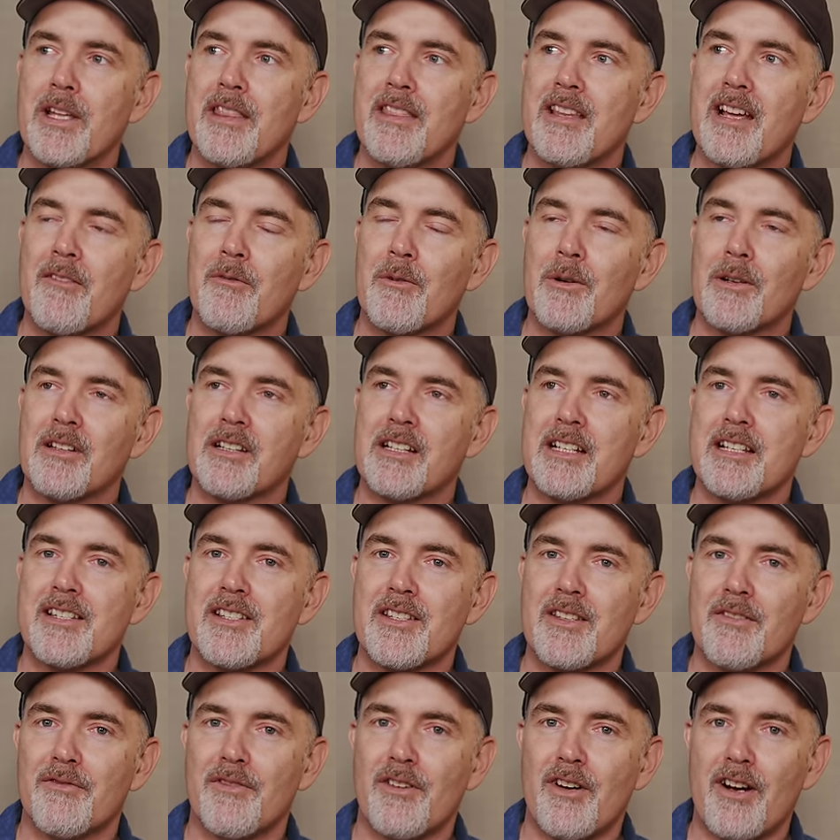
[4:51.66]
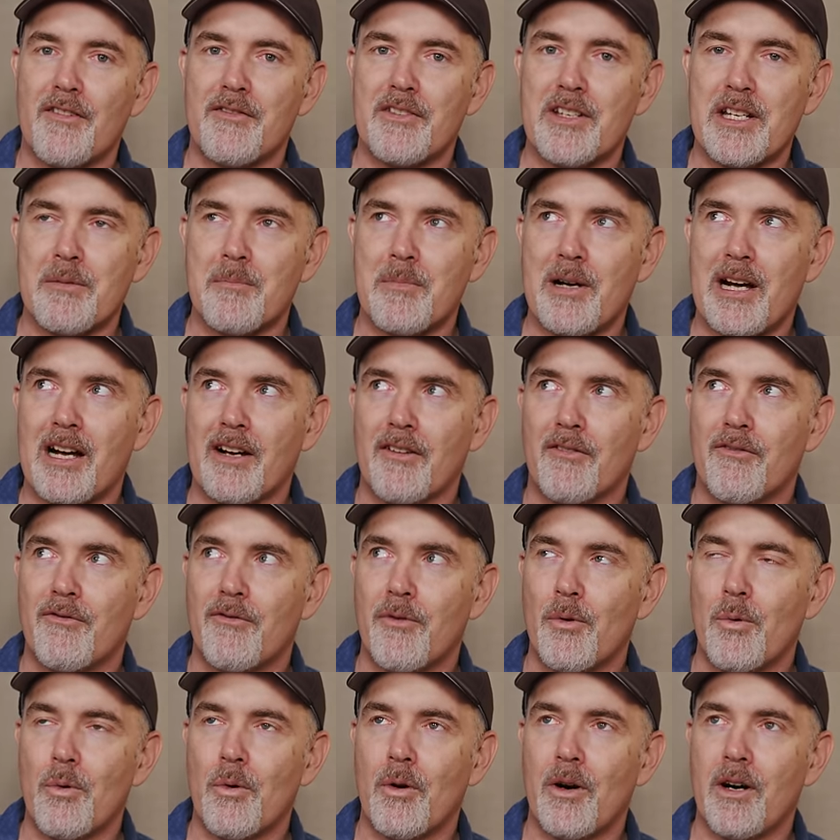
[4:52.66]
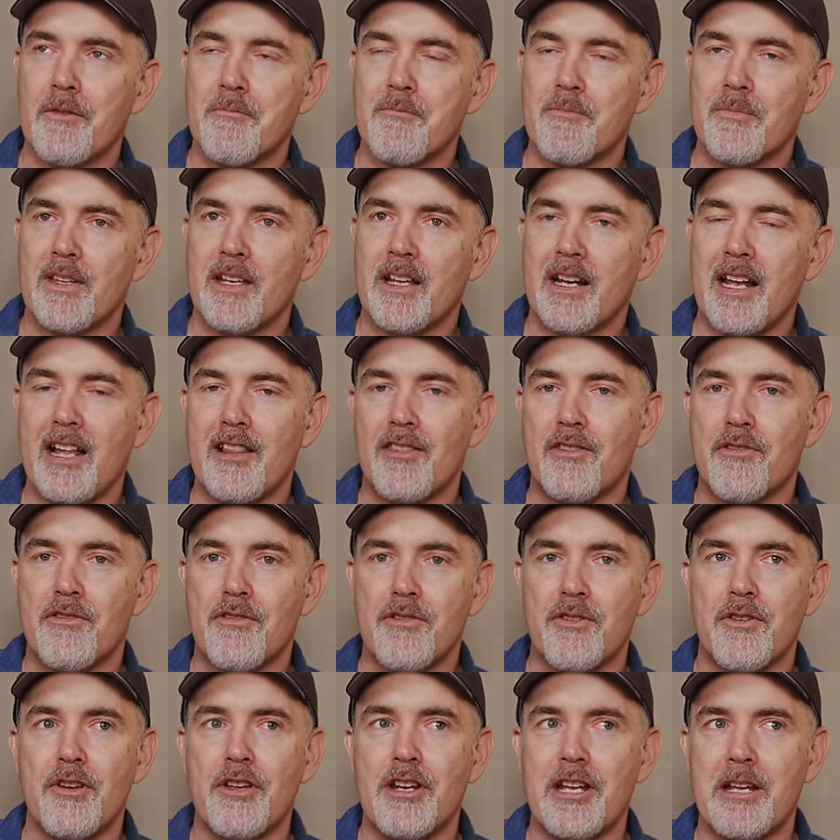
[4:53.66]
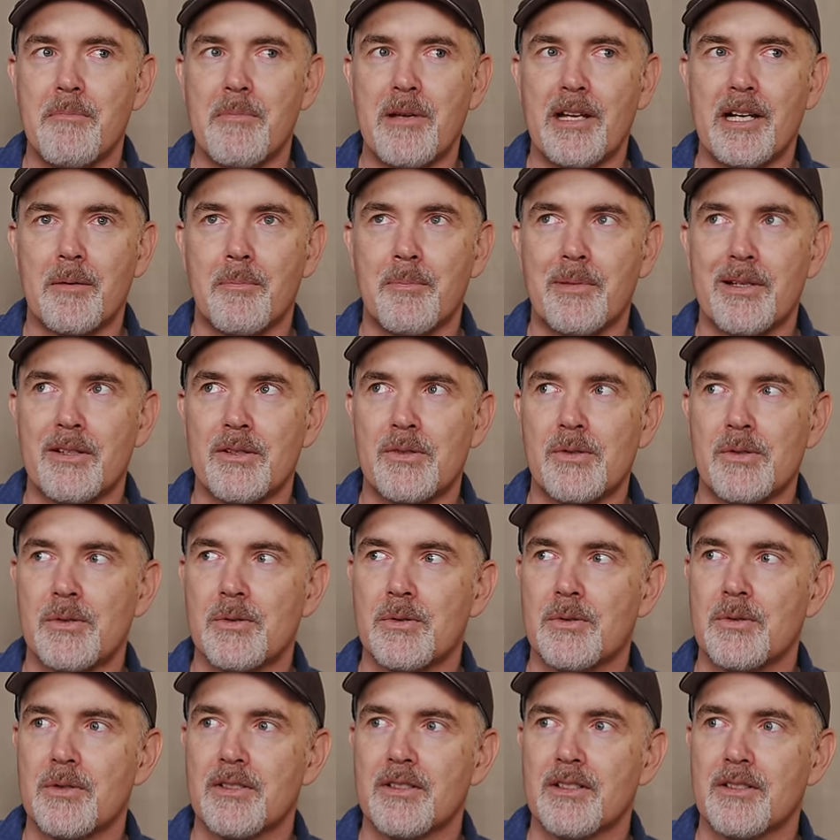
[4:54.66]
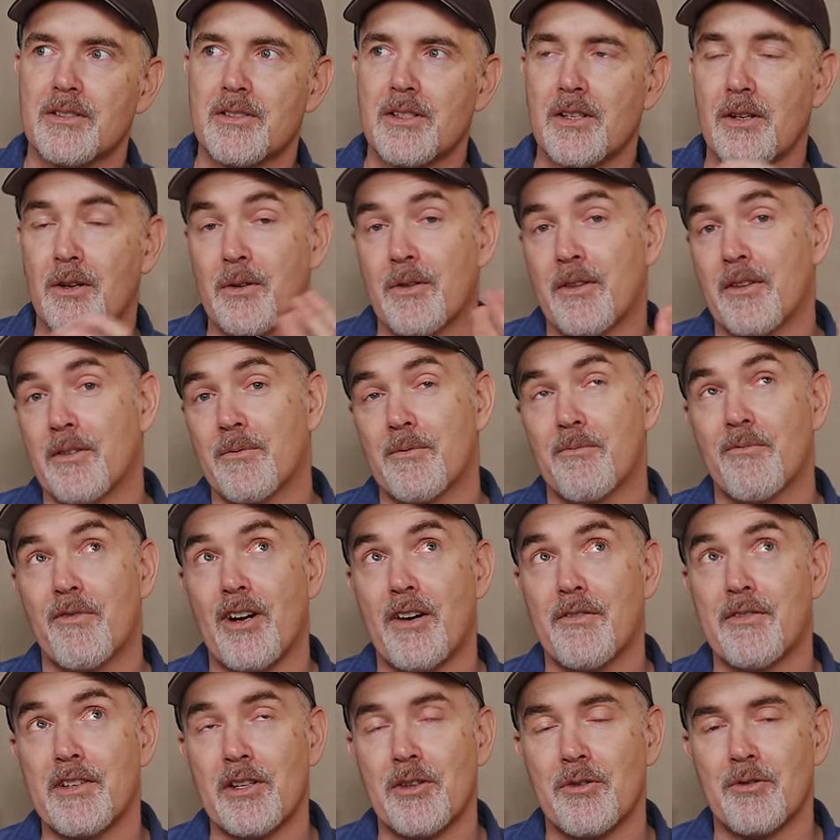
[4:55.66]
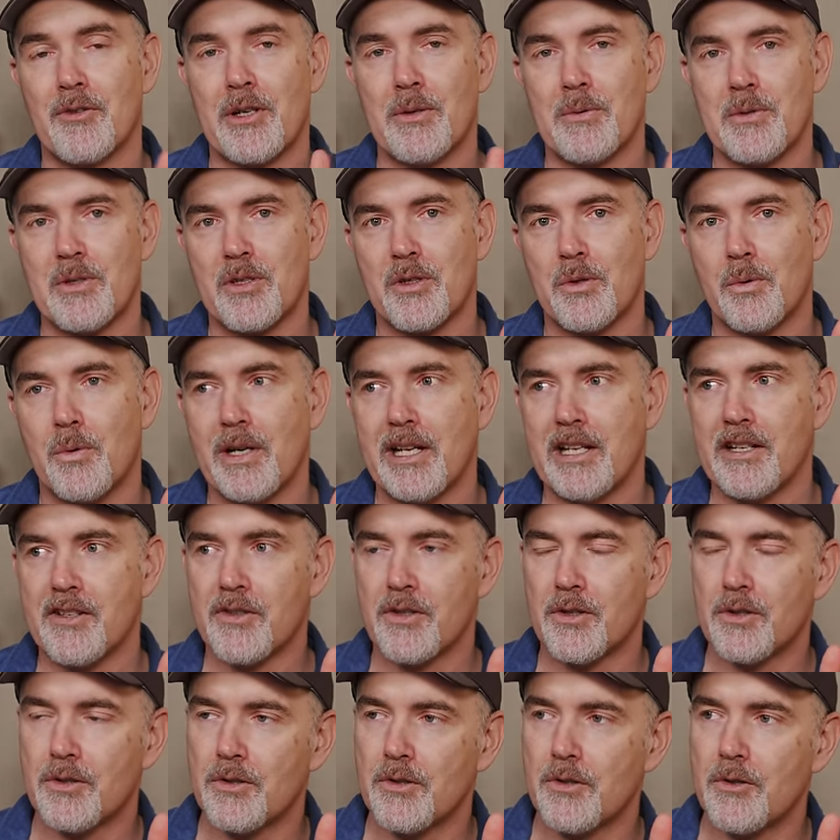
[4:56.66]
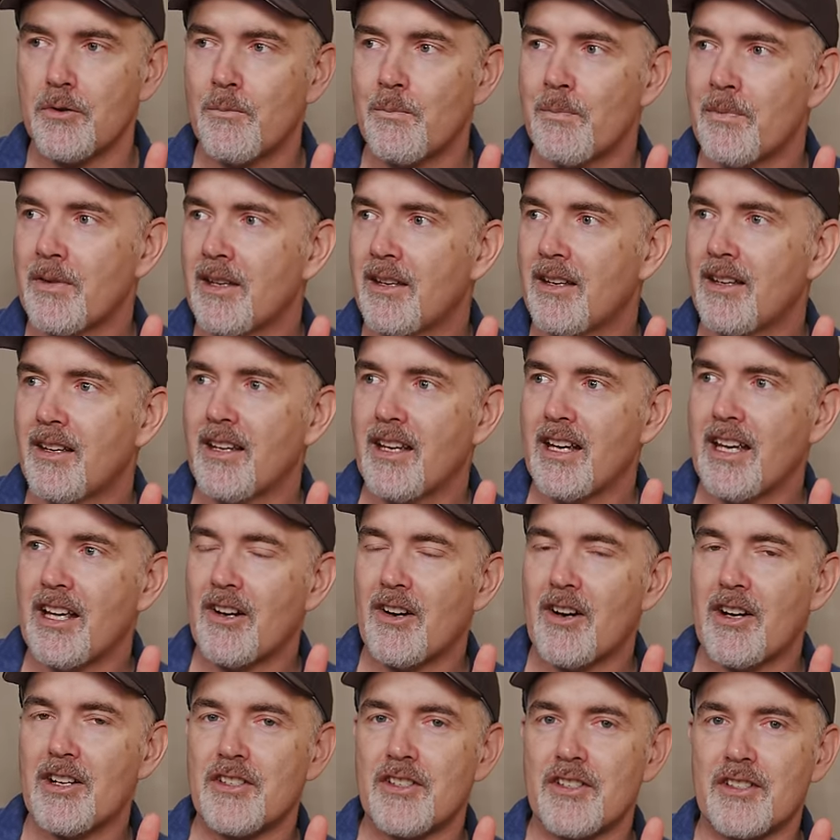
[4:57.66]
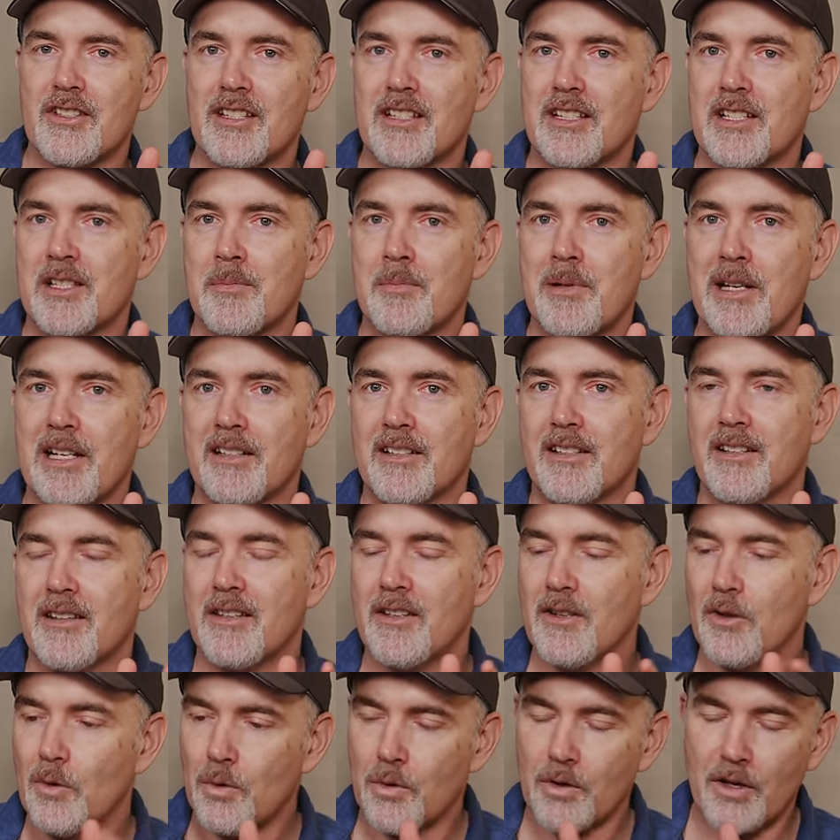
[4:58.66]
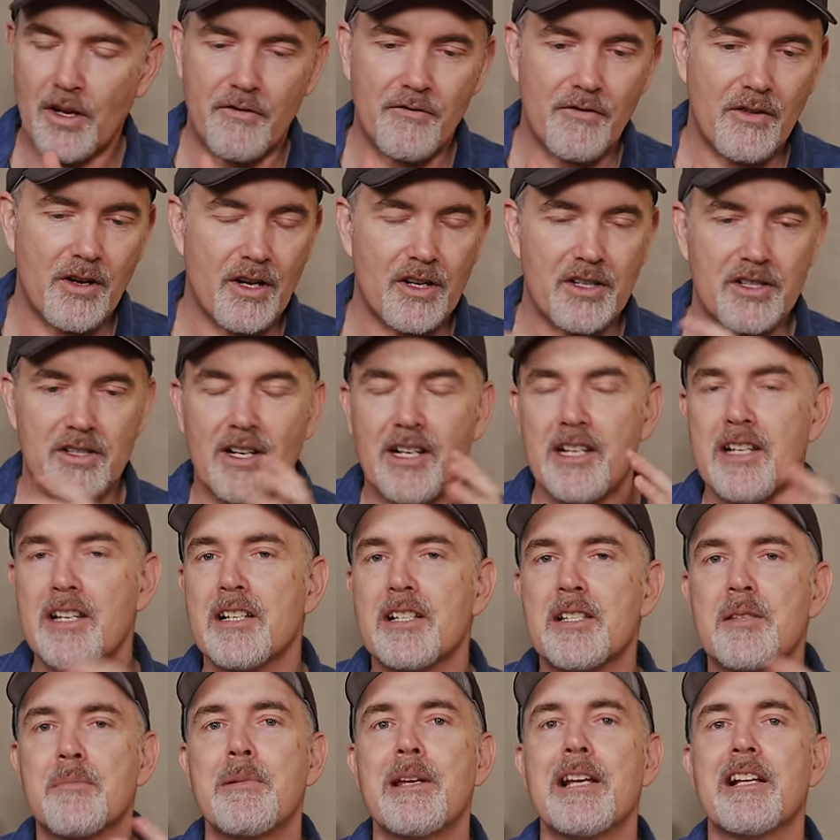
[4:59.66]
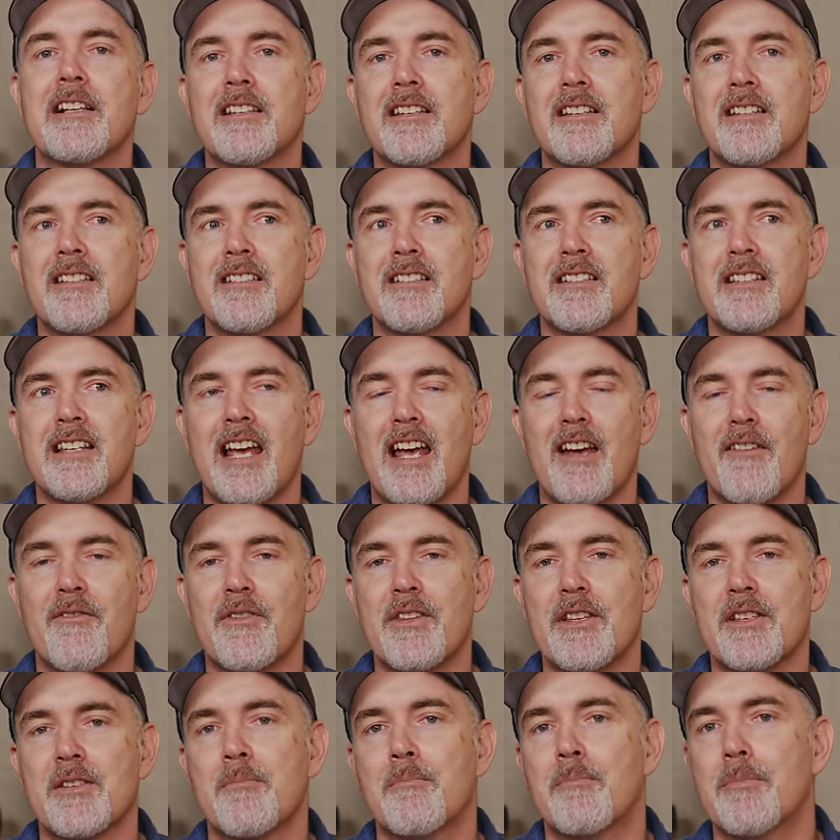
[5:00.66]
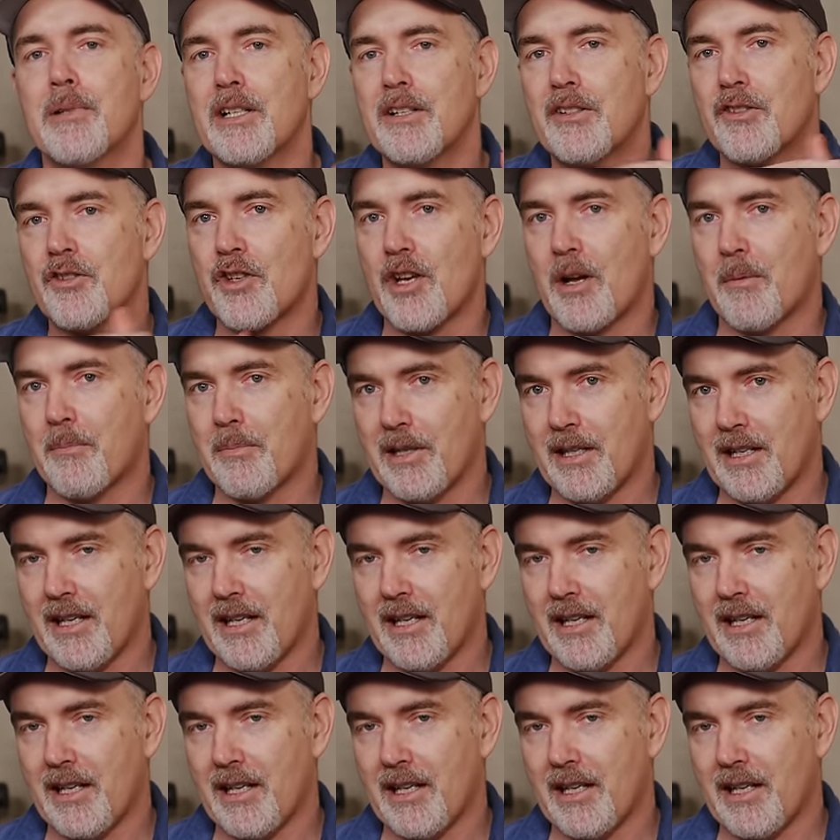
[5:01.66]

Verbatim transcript: when they released the five D Mark four, it had thirty megapixels. So the five D three was twenty-two. and I just expected the autofocus. I expected to have this big jump